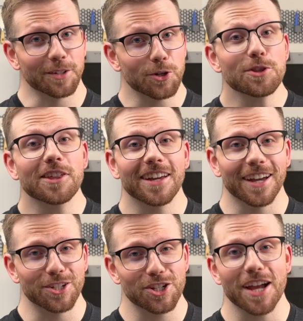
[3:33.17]
Good thing
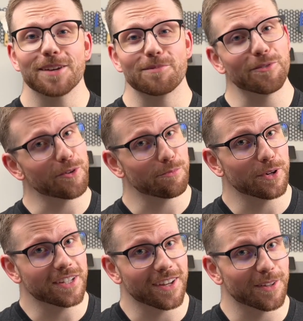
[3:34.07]
I checked before
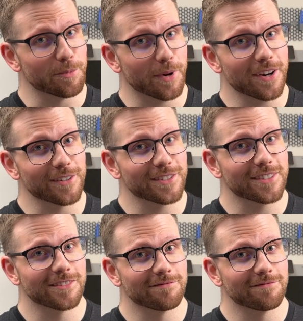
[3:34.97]
printing all the parts.